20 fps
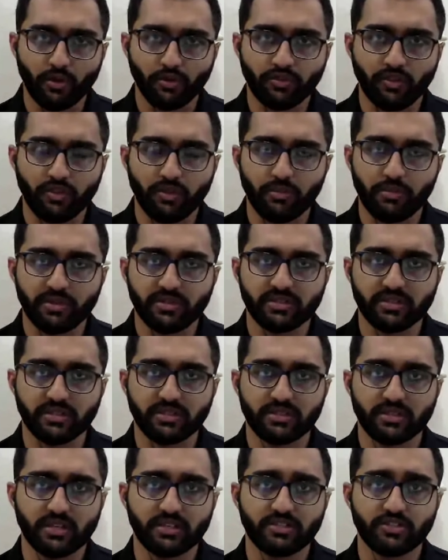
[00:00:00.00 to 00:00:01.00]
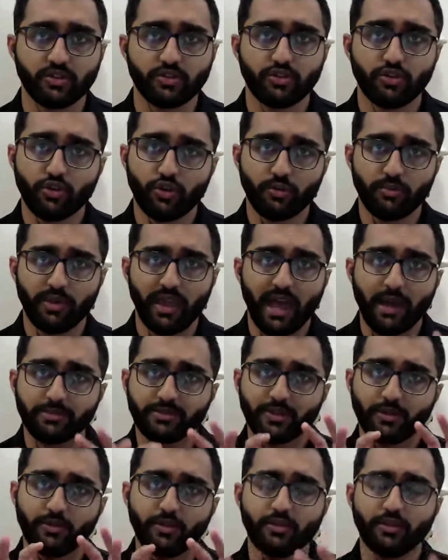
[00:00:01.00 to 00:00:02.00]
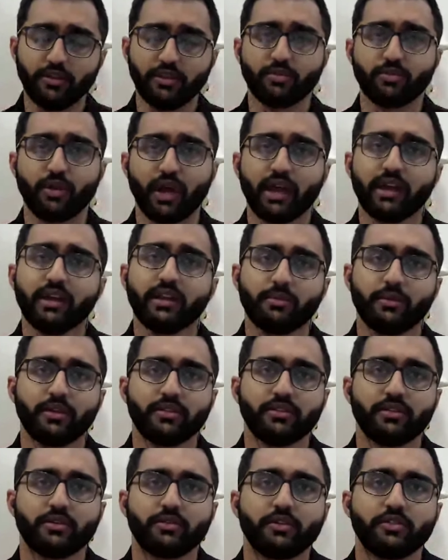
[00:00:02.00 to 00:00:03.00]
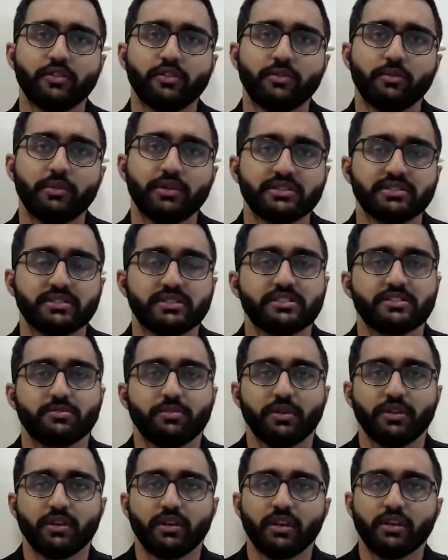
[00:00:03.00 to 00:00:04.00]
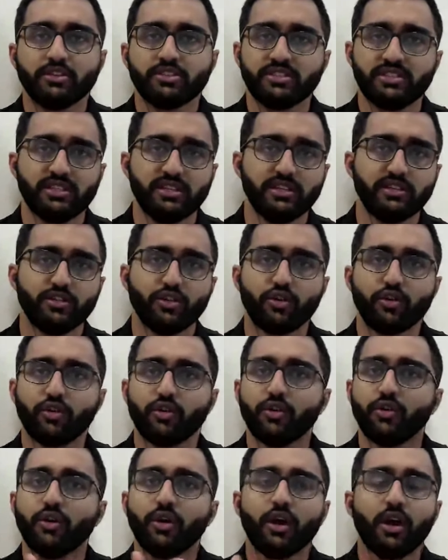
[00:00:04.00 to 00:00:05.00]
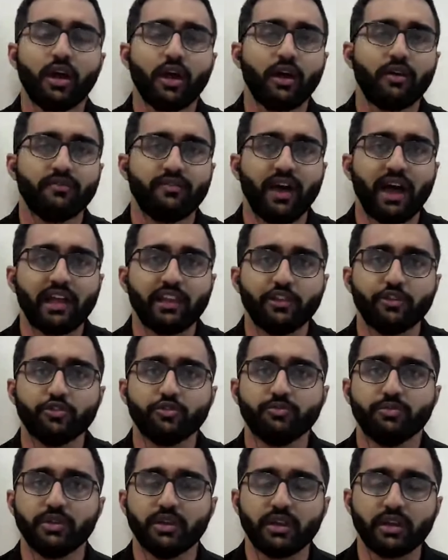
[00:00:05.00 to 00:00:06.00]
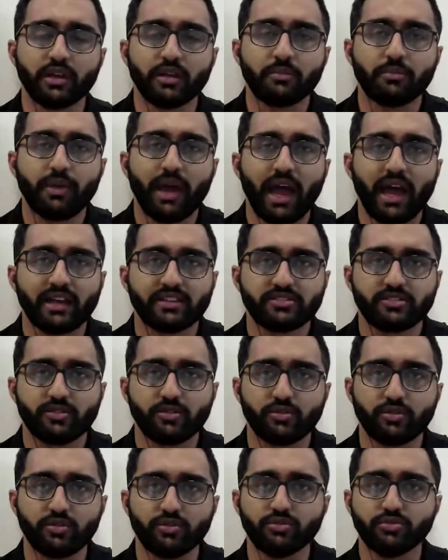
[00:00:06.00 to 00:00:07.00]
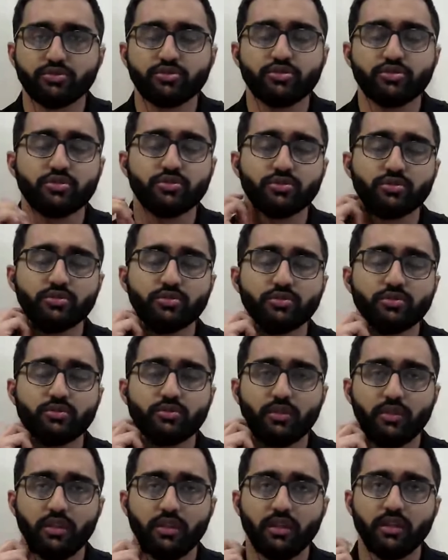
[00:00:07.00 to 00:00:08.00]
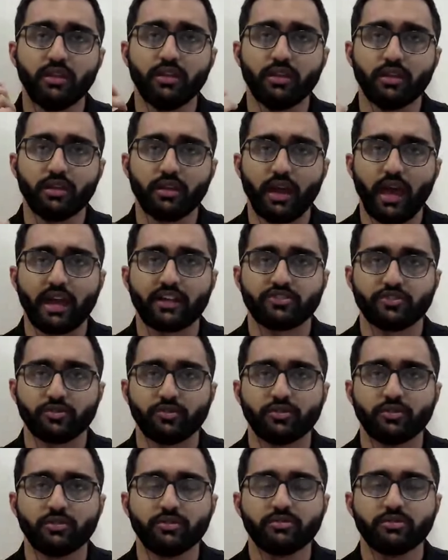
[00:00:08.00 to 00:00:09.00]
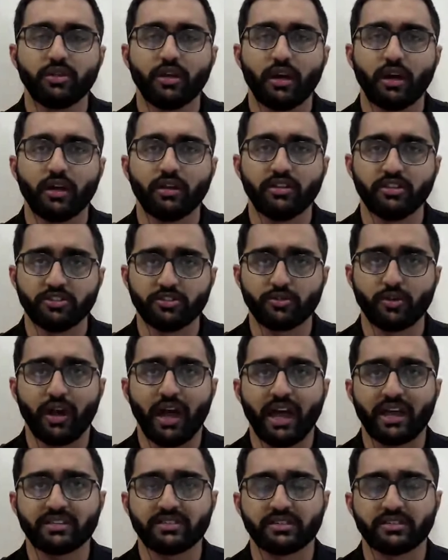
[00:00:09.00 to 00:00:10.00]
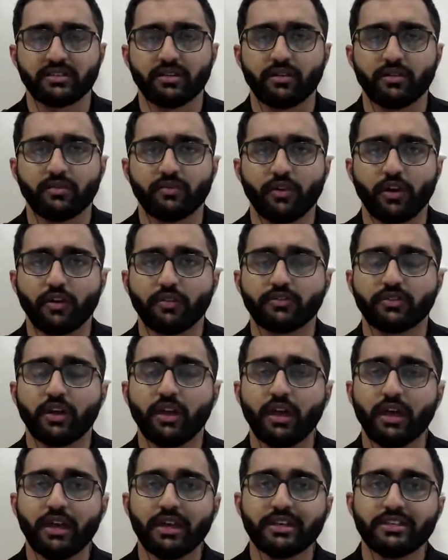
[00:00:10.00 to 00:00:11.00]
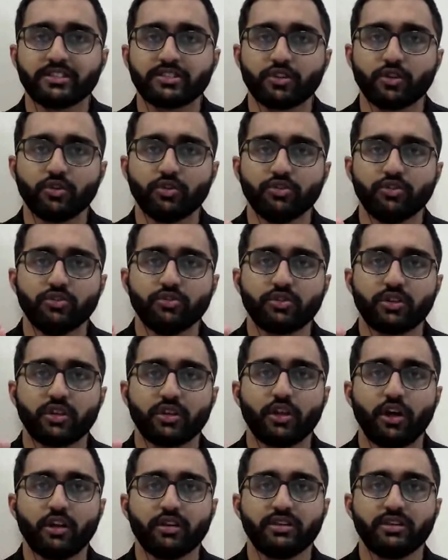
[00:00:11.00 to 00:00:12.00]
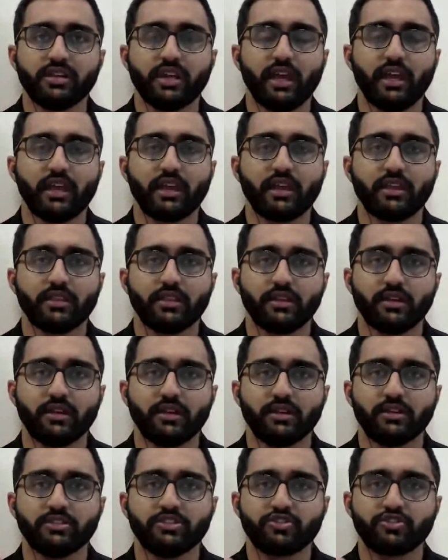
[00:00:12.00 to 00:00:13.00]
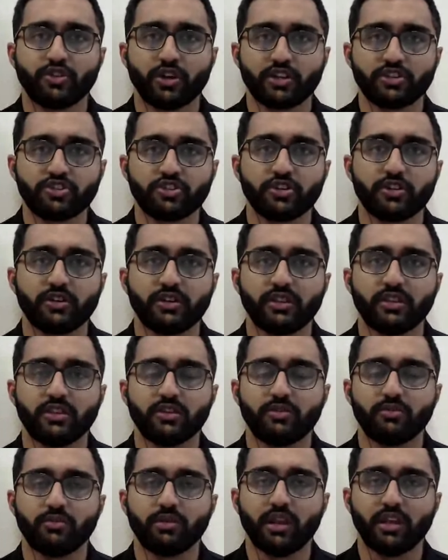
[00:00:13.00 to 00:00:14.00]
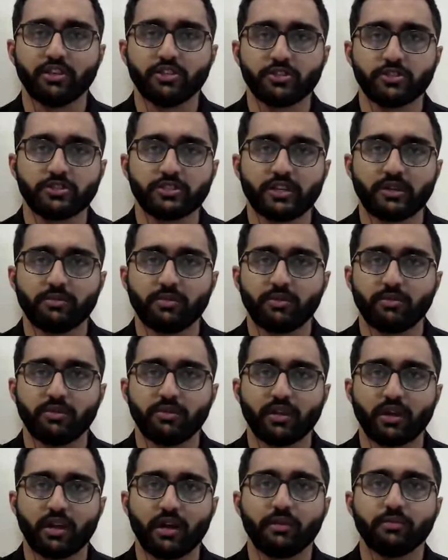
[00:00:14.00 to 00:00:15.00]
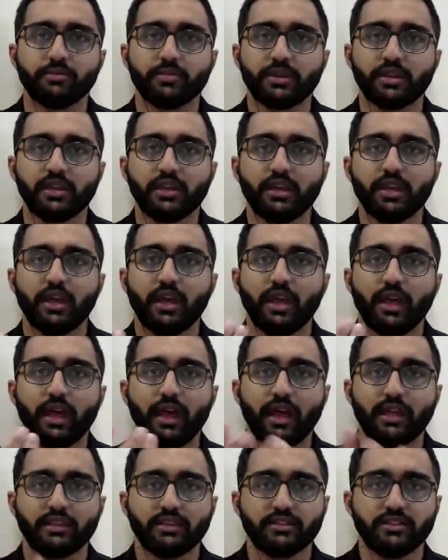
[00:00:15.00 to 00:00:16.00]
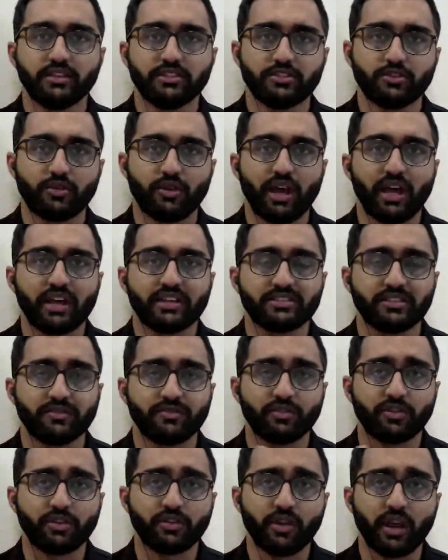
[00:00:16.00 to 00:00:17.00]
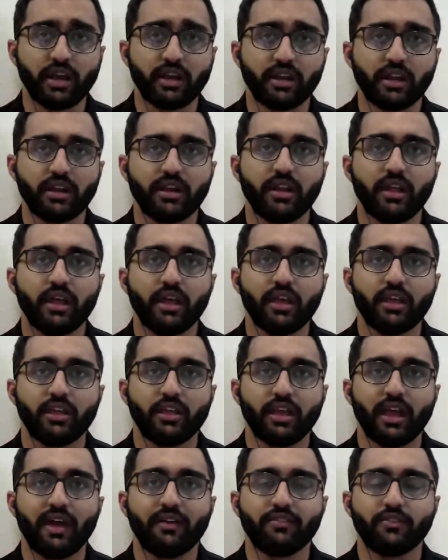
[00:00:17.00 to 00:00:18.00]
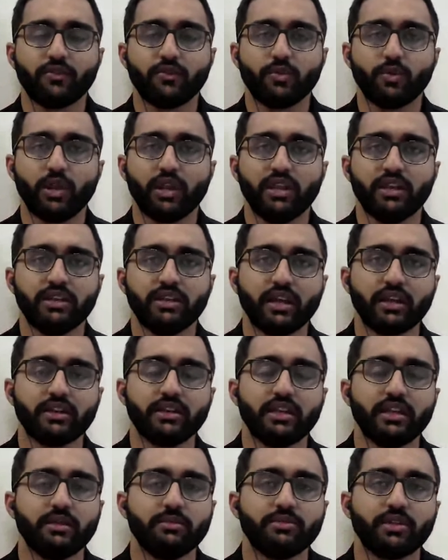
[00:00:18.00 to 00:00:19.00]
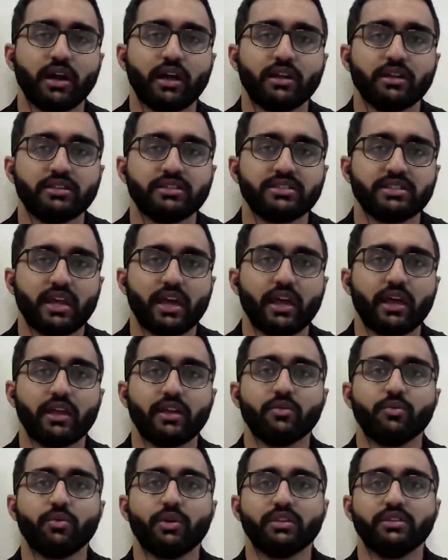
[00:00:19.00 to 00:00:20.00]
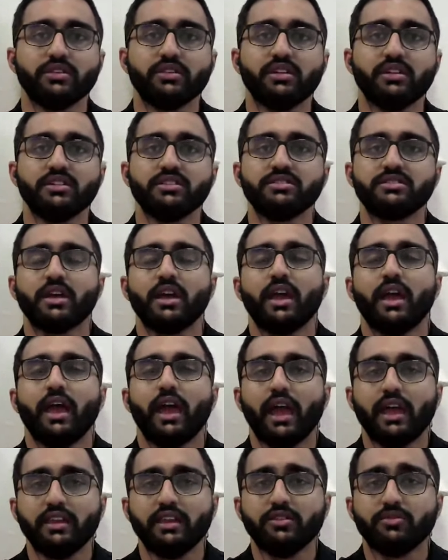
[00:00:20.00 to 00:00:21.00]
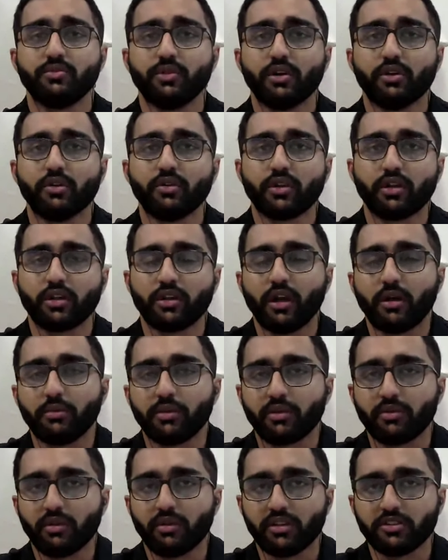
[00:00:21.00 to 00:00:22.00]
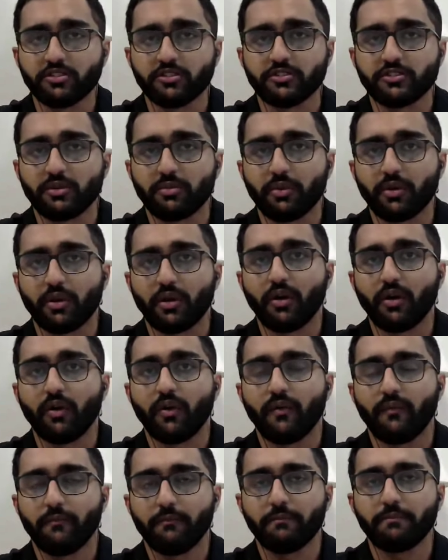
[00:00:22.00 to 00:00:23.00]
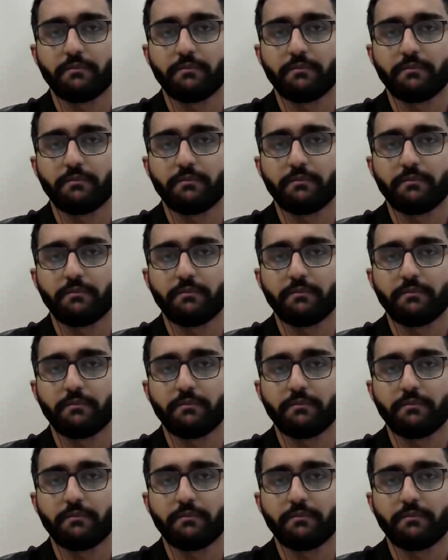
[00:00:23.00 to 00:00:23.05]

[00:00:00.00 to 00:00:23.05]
growth of the business. And so you could be absolutely right about the growth of the business, but see no value being passed through to the actual digital asset involved. So you cannot take the structure and the relationship between the company and the digital asset for granted. You have to really dig deep to understand whether there's any real economic relationship at all.